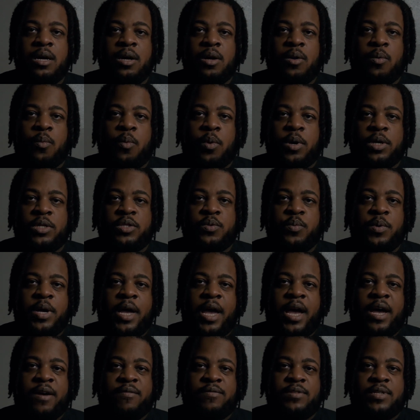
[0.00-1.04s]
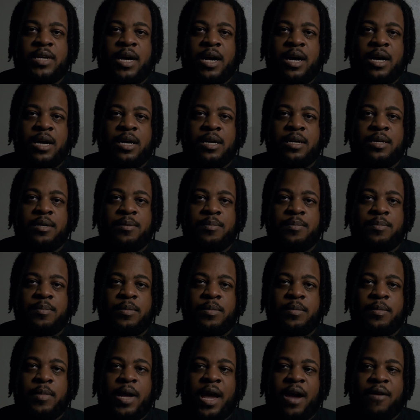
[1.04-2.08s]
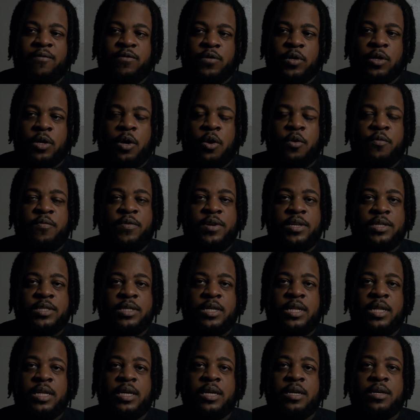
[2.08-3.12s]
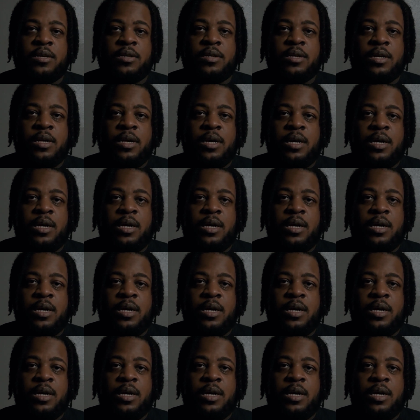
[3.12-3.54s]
Once we have time after COVID is cleared,